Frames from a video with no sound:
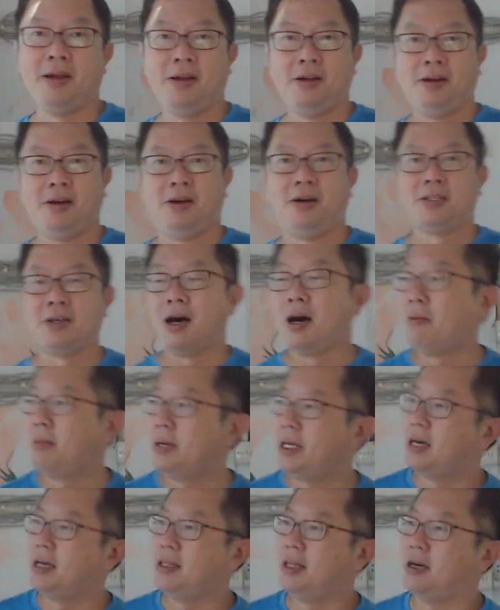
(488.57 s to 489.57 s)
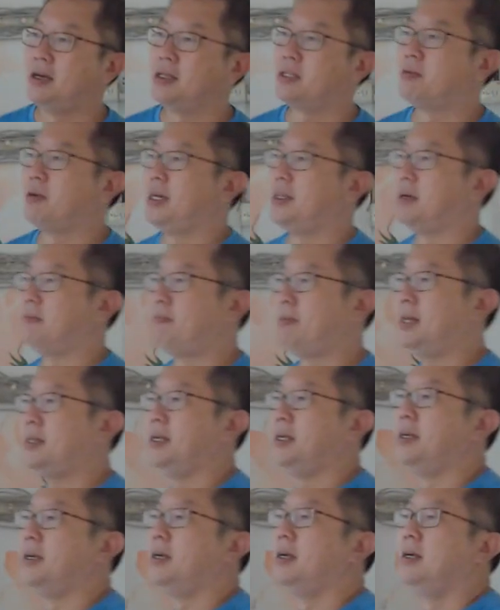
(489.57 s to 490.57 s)
So how many adults were at the
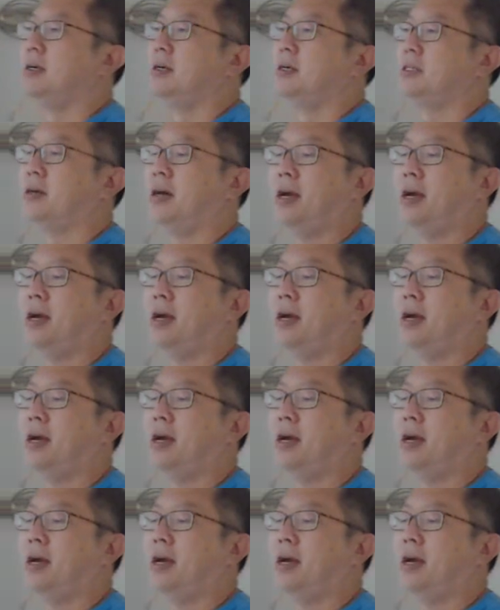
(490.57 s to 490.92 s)
party? So